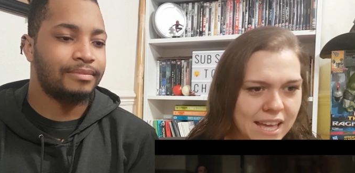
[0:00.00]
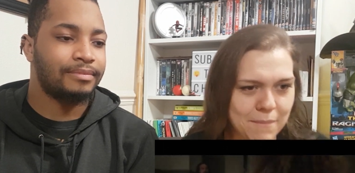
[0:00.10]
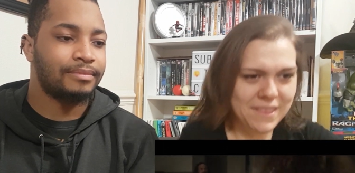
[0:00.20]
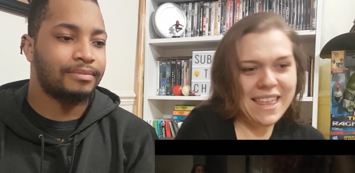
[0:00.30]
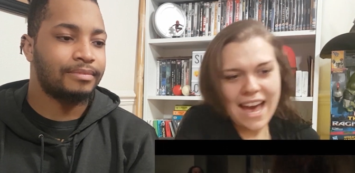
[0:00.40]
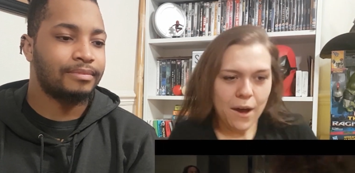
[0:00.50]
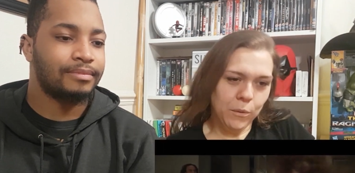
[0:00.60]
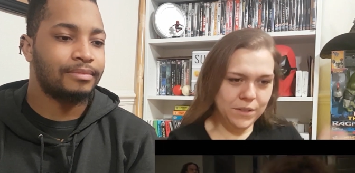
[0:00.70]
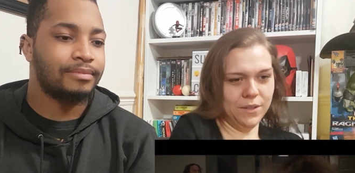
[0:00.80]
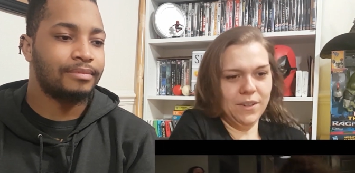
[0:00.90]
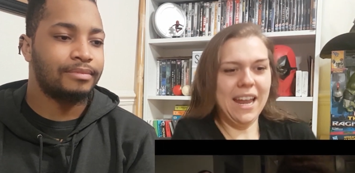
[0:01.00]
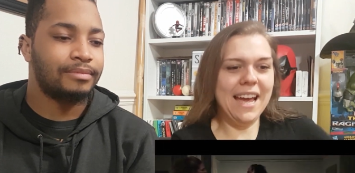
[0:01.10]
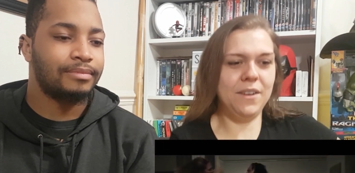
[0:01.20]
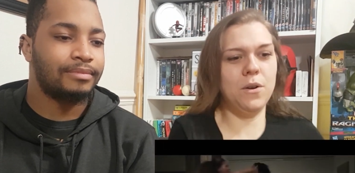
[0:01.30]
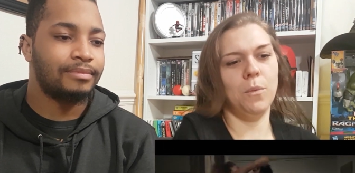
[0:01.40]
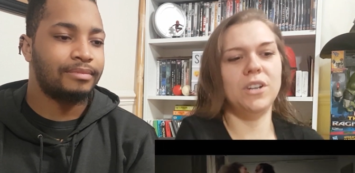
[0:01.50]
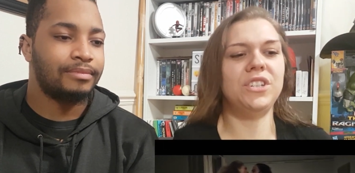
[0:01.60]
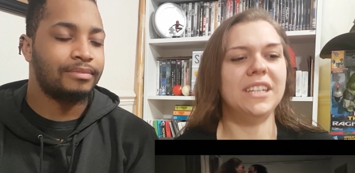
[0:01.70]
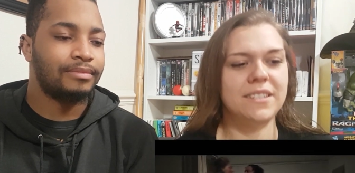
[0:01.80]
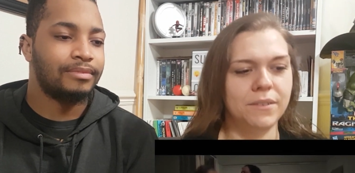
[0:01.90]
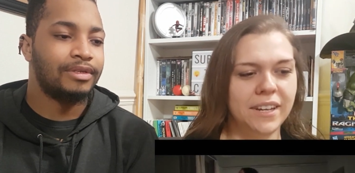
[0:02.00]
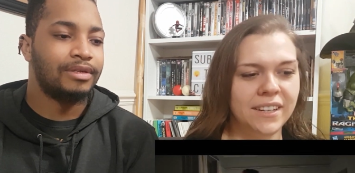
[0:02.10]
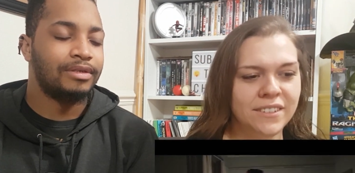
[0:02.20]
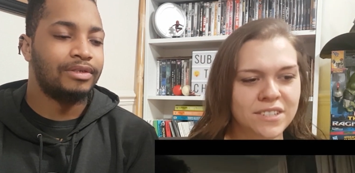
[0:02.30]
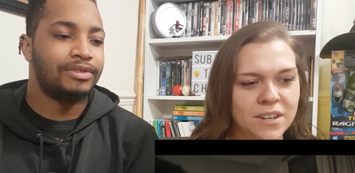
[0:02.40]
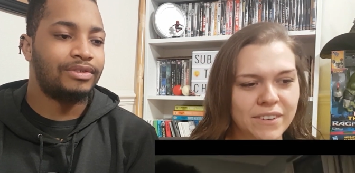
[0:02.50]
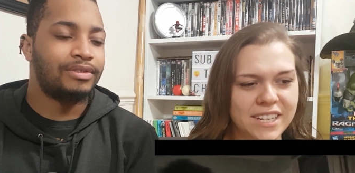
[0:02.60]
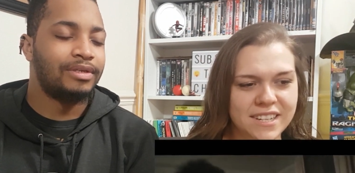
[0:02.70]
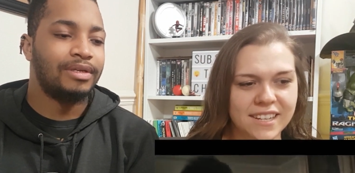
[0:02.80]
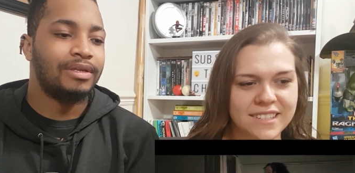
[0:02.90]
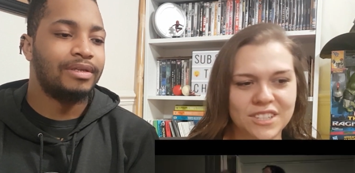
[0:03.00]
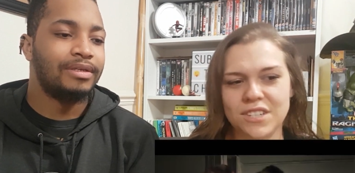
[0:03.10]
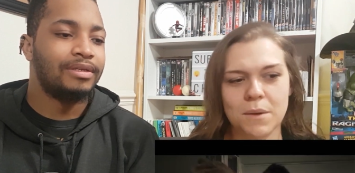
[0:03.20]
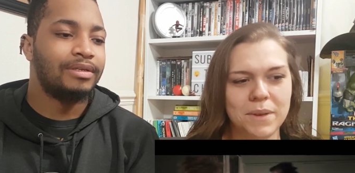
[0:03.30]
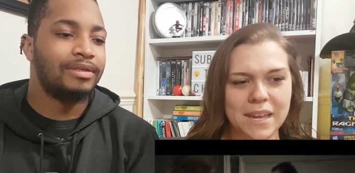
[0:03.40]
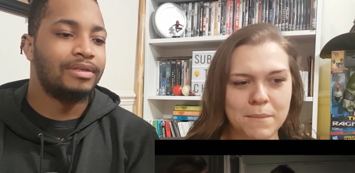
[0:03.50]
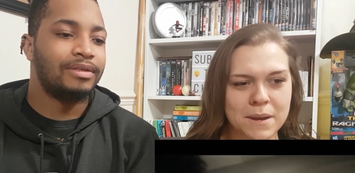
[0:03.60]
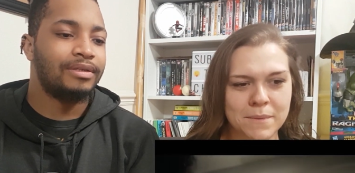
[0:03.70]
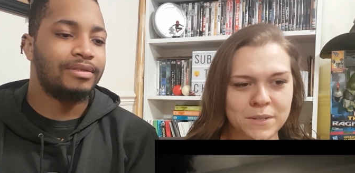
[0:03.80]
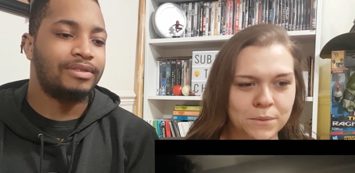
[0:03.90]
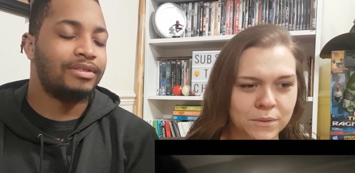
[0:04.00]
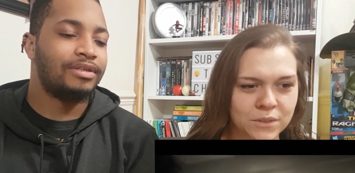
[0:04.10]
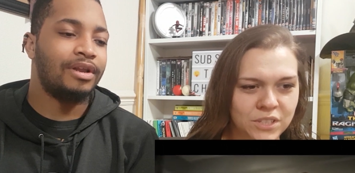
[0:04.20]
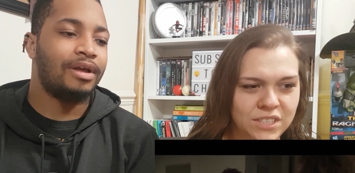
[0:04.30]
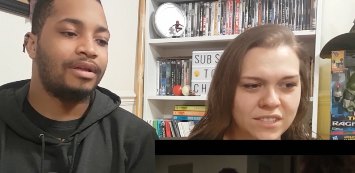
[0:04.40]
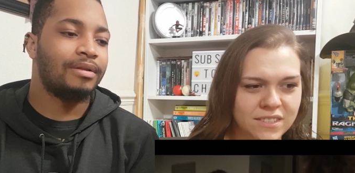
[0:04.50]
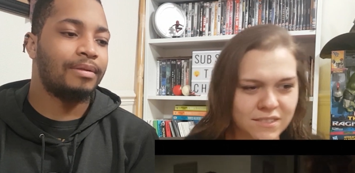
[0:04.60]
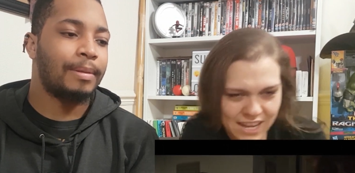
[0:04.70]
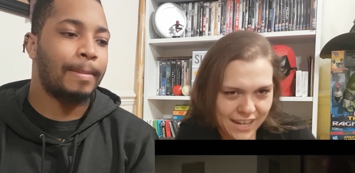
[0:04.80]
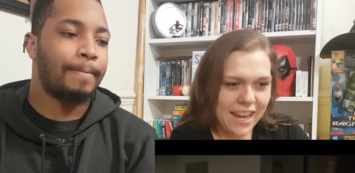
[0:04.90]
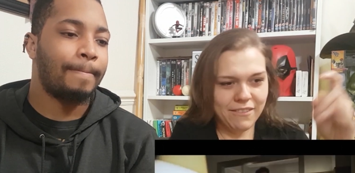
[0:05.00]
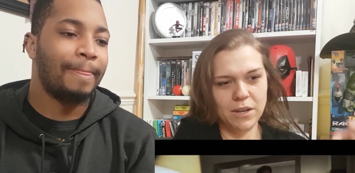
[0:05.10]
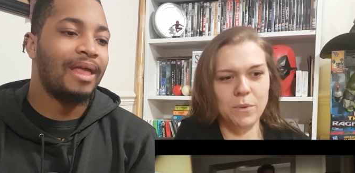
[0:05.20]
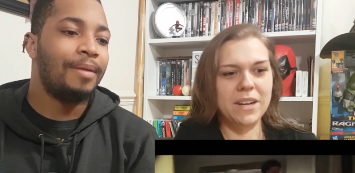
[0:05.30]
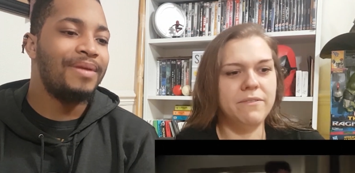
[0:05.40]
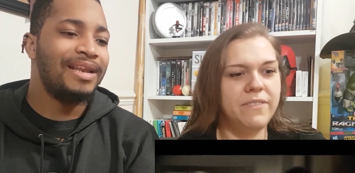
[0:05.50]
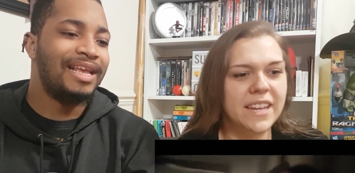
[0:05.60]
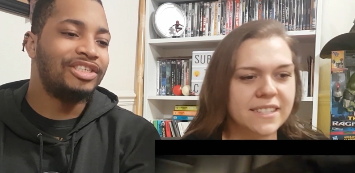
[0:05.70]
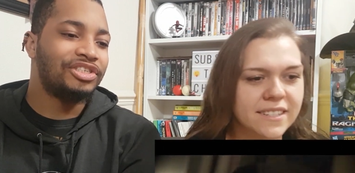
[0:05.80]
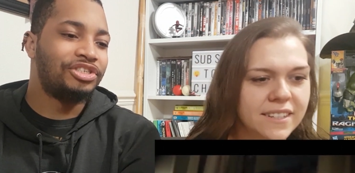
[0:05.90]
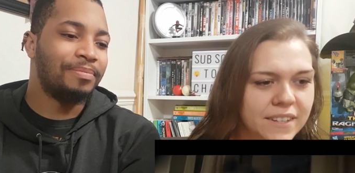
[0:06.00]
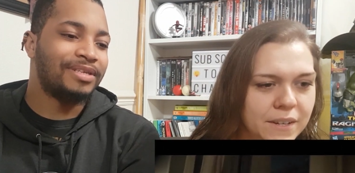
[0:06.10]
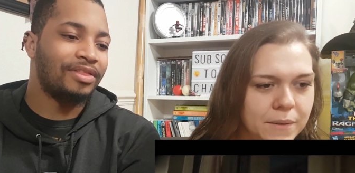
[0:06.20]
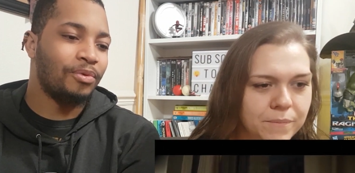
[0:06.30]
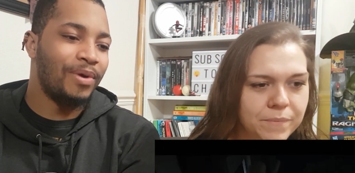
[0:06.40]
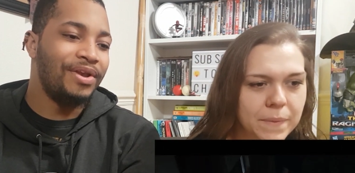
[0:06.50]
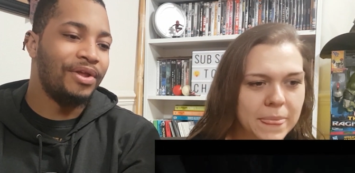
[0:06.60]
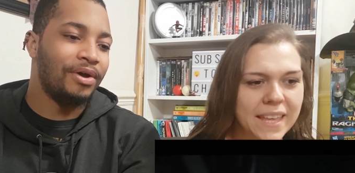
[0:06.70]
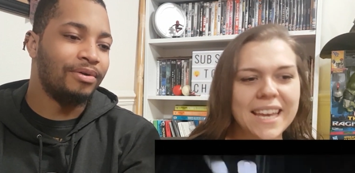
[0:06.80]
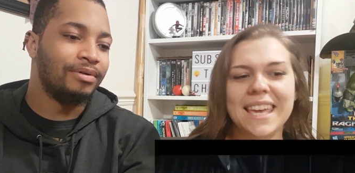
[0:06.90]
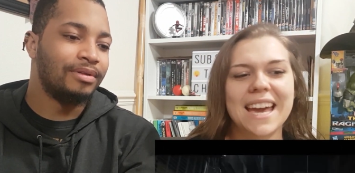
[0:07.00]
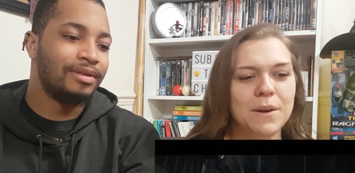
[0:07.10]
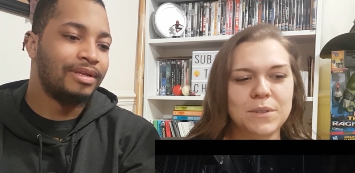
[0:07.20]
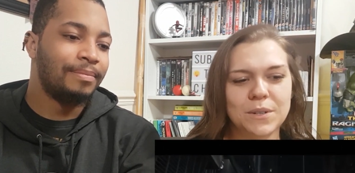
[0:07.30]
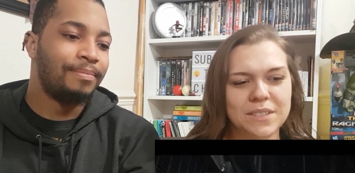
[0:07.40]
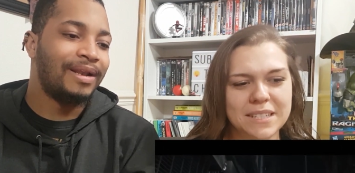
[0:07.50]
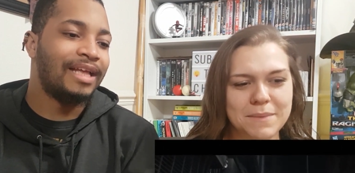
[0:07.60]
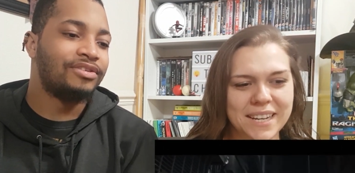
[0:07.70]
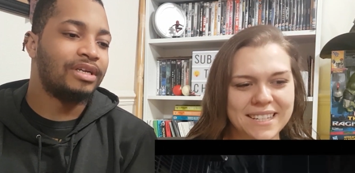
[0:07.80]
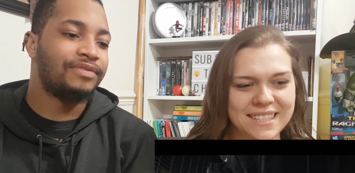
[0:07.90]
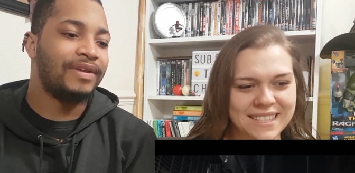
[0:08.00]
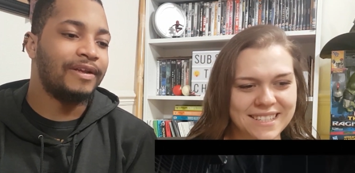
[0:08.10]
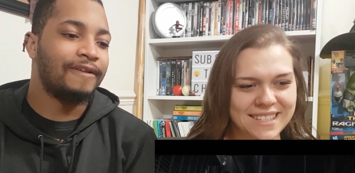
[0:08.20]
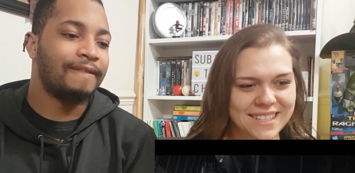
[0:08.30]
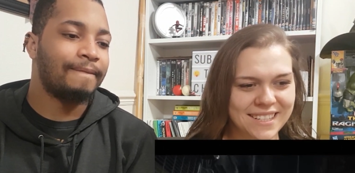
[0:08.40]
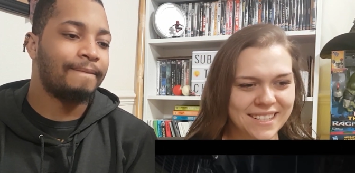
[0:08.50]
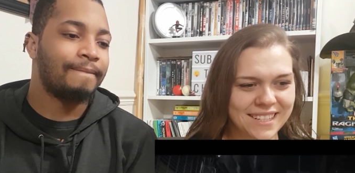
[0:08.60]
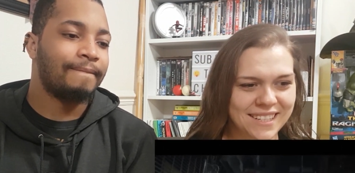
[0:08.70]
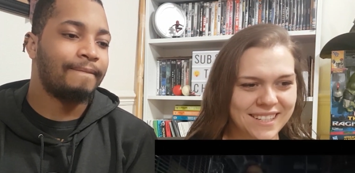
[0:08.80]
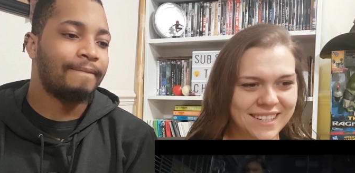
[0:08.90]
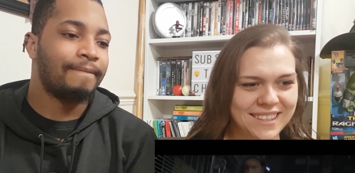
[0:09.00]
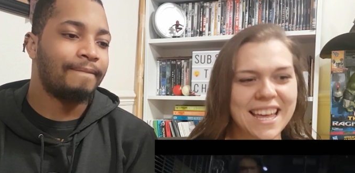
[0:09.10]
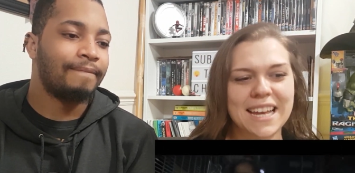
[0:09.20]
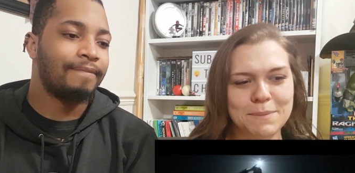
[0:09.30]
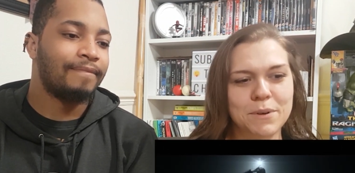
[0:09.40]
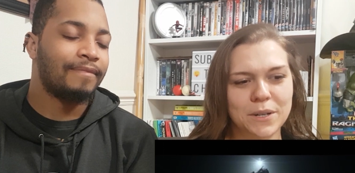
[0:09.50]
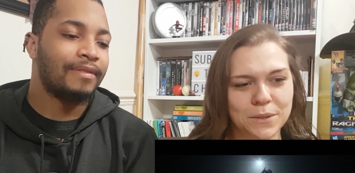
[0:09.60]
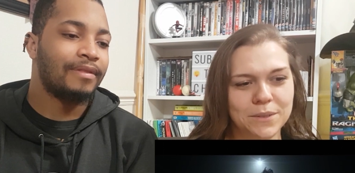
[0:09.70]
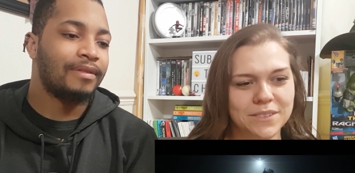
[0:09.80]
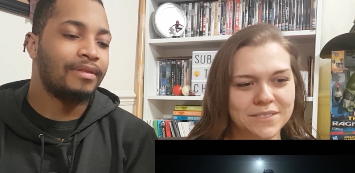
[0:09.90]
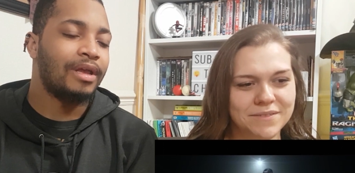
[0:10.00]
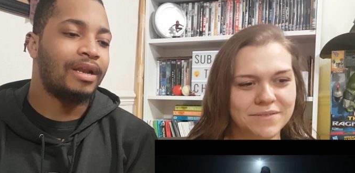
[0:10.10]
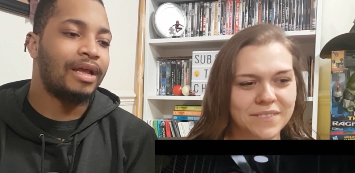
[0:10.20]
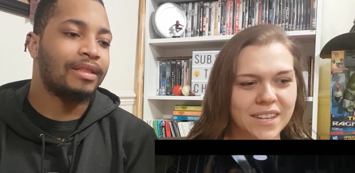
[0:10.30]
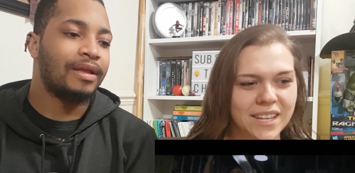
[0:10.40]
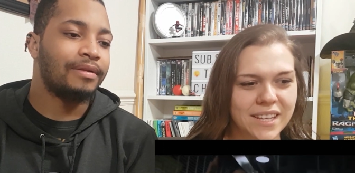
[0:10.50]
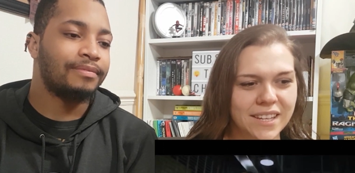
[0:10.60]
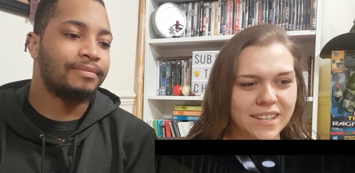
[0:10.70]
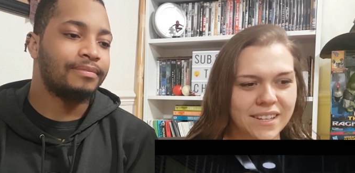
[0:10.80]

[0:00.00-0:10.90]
Speaker 1: I mean that also. Like I don't know what she's doing. She's not really dancing. She's not being Eminem at all. She's, she's just like having a weird. I mean, fit. he just
Speaker 2: jumps out the window. Yeah, which also. But lands on his feet.
Speaker 1: That is pretty cool. Yeah, I like that.